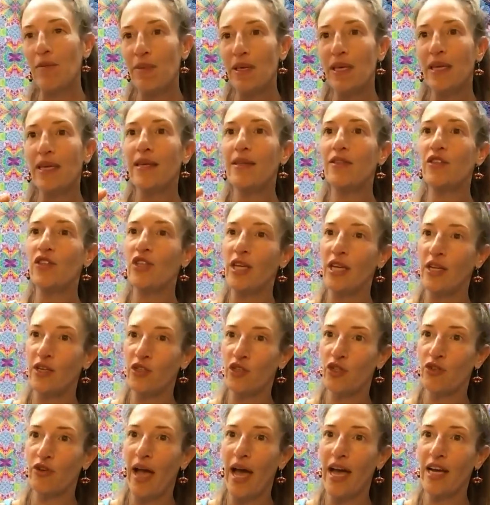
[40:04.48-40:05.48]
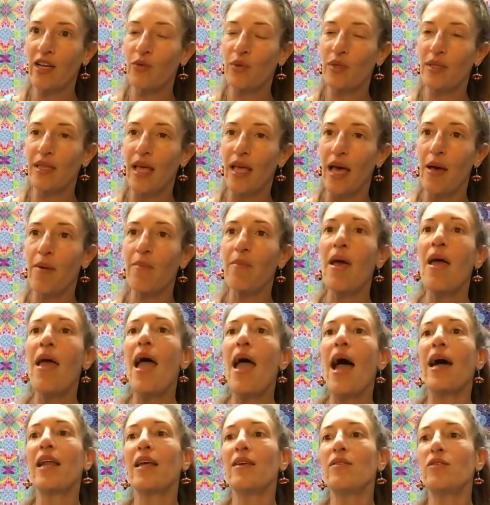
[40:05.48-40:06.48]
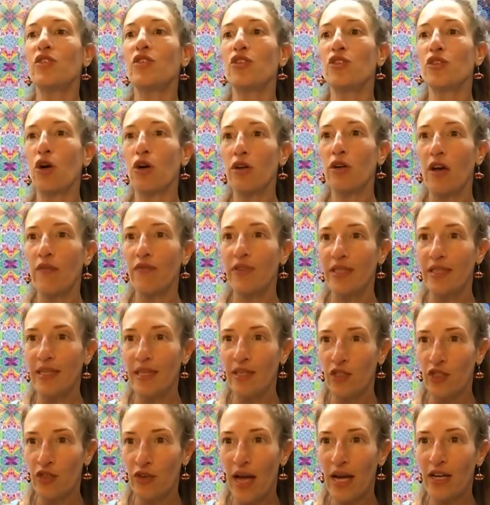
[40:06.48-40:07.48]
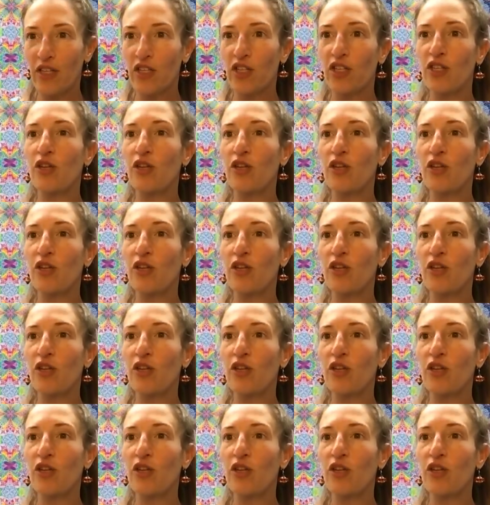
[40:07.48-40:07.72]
begin to interact with them. And I start off this interaction,